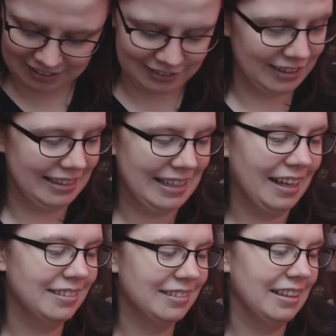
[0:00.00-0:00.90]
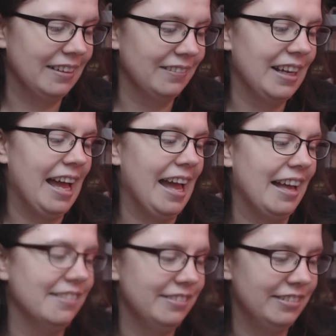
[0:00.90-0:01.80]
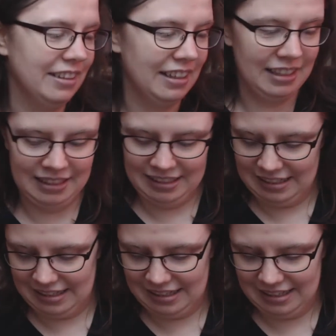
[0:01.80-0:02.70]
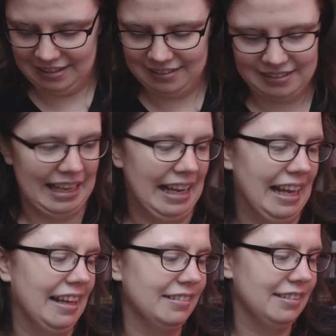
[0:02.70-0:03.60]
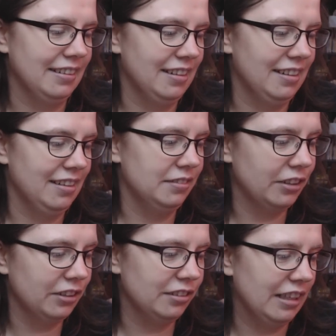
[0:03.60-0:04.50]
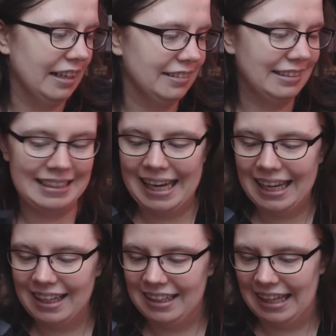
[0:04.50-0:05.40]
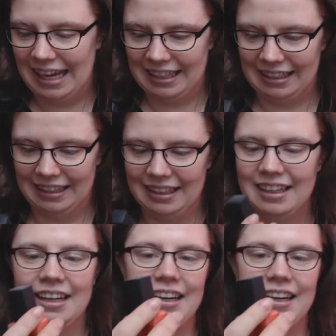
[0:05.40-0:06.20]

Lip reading: So the next thing we have is a full-size nail lacquer,